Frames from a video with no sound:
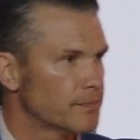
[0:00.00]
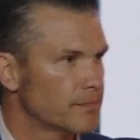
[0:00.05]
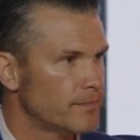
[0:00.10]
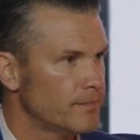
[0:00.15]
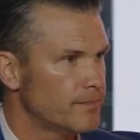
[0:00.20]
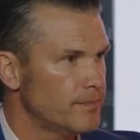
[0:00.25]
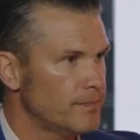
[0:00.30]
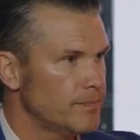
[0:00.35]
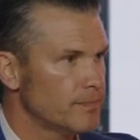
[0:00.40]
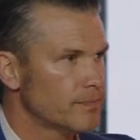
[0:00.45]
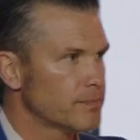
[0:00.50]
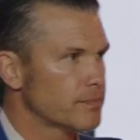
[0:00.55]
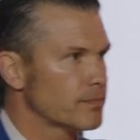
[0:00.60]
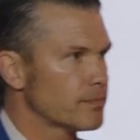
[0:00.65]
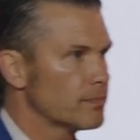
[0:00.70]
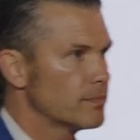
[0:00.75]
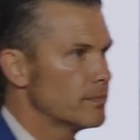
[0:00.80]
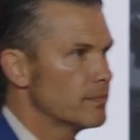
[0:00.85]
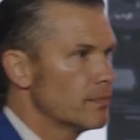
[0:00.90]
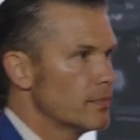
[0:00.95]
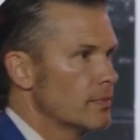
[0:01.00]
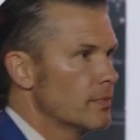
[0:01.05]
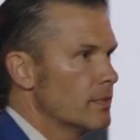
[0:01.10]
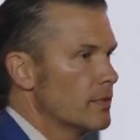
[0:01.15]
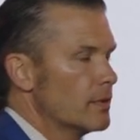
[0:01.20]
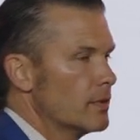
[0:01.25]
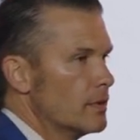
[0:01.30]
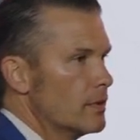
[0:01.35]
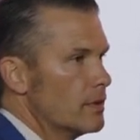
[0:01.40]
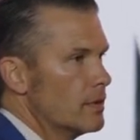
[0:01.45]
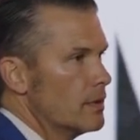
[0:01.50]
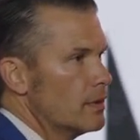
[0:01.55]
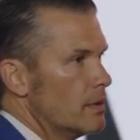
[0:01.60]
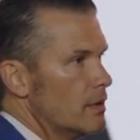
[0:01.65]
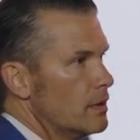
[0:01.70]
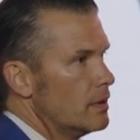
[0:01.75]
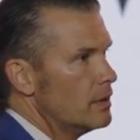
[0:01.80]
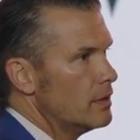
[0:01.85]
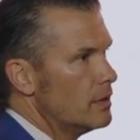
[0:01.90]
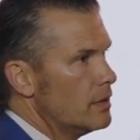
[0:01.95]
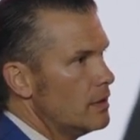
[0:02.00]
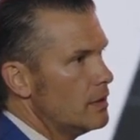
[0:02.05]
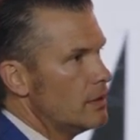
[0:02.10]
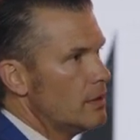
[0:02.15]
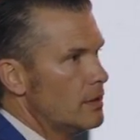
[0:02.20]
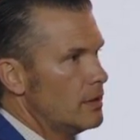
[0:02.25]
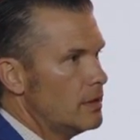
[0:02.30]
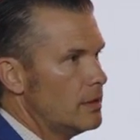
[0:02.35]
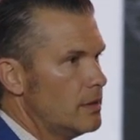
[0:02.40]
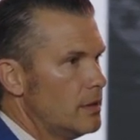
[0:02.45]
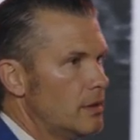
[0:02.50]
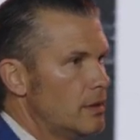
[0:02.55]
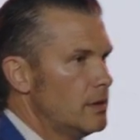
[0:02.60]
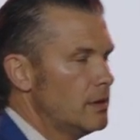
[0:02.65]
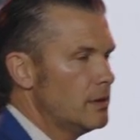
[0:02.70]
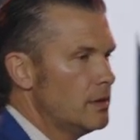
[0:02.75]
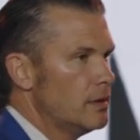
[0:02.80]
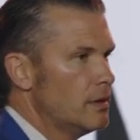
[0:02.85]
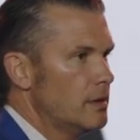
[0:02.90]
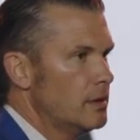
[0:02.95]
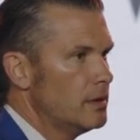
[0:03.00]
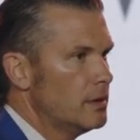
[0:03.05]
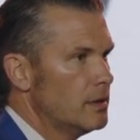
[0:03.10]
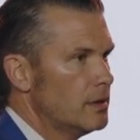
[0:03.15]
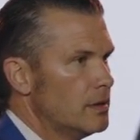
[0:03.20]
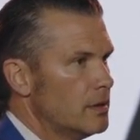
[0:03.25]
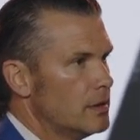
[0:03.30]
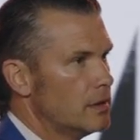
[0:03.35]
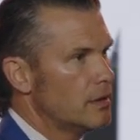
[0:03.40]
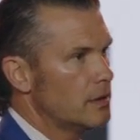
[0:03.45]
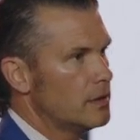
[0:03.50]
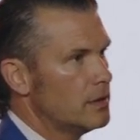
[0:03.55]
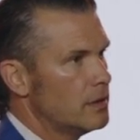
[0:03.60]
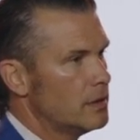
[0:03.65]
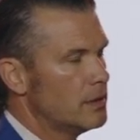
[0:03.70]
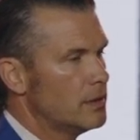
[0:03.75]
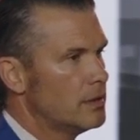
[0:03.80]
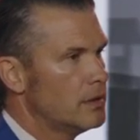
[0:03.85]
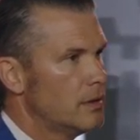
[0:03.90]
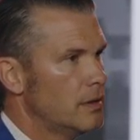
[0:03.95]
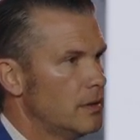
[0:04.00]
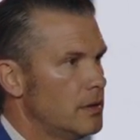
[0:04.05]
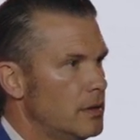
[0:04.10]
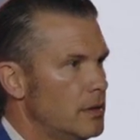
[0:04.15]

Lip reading: (no one is talking)